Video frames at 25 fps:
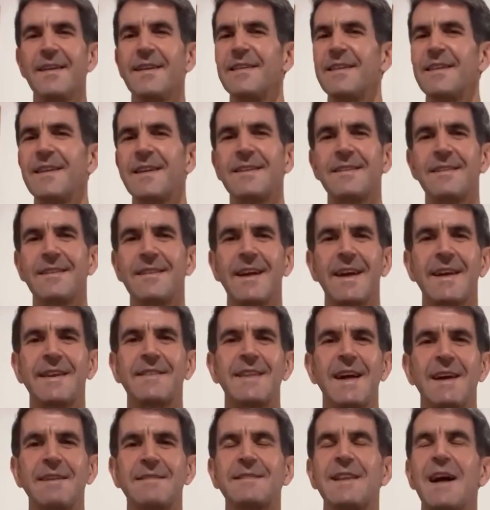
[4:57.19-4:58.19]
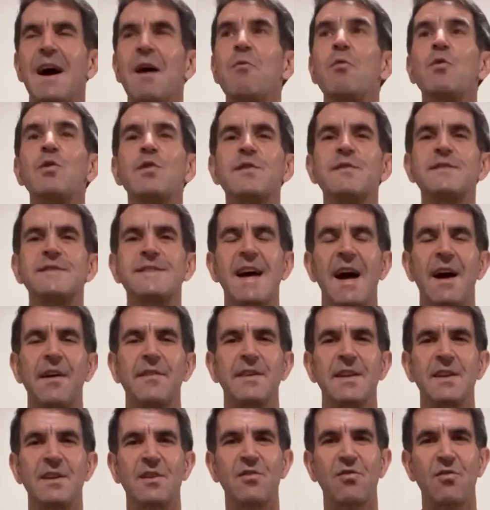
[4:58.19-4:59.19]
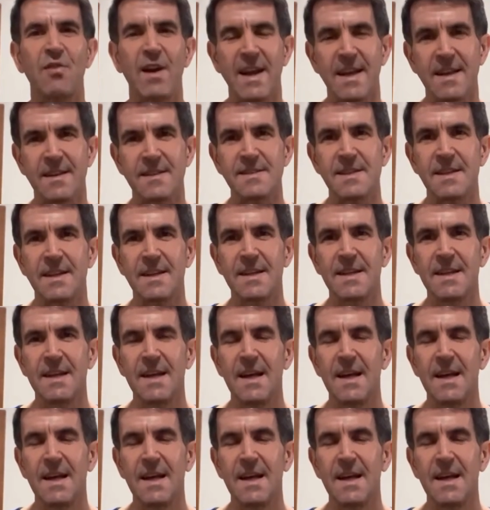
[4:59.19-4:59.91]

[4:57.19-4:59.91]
Like that would have sounded crazy.